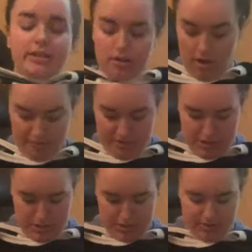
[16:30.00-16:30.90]
need
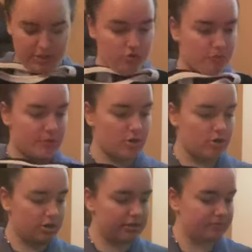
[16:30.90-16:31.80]
coffee, Central
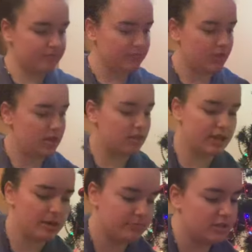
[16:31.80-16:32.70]
Perk. They
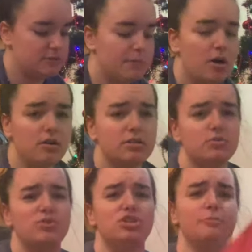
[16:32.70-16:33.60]
came in this box,
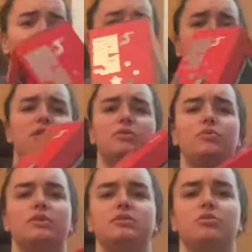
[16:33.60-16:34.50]
which the box
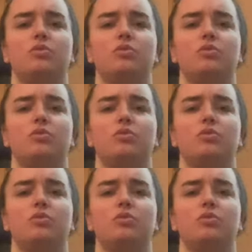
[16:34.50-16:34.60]
alone is